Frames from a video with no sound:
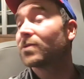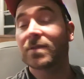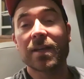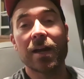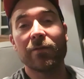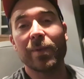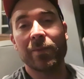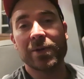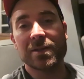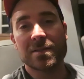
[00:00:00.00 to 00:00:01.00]
Just kind of
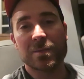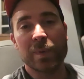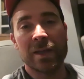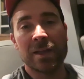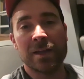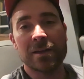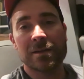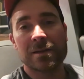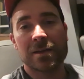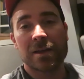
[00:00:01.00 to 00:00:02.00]
bummer because it's been
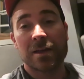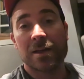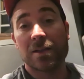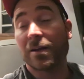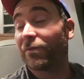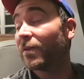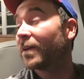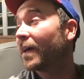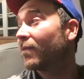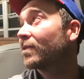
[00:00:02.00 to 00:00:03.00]
a lot of
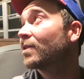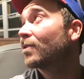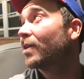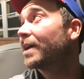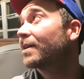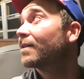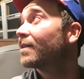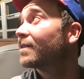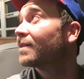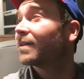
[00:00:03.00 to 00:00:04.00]
fun having her here,
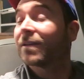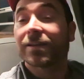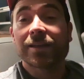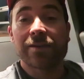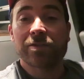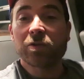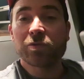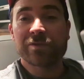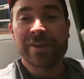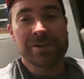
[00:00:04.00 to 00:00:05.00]
having
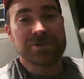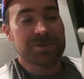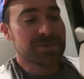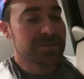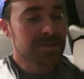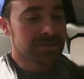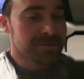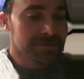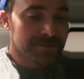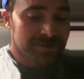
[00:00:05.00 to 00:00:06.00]
cool adventures and
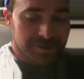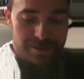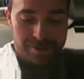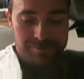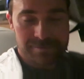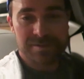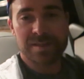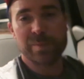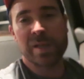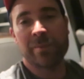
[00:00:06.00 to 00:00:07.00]
you know
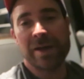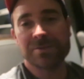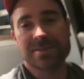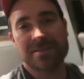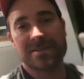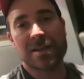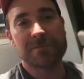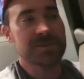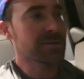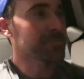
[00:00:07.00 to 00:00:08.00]
sleeping in the mountains and
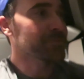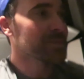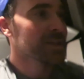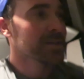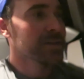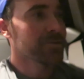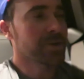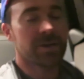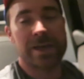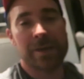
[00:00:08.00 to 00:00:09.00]
stuff. So
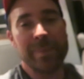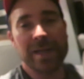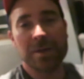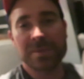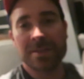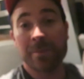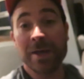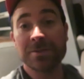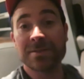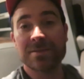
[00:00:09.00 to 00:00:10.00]
we're gonna head back up to the
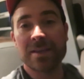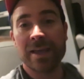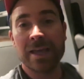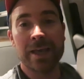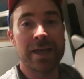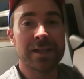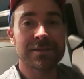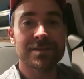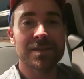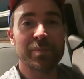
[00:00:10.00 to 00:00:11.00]
mountains
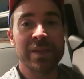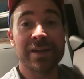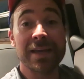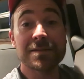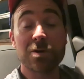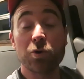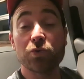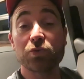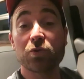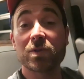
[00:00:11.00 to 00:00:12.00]
and sleep in the nice
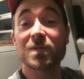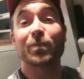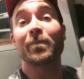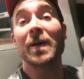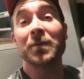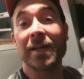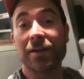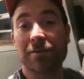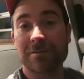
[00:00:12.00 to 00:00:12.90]
cold, crisp mountain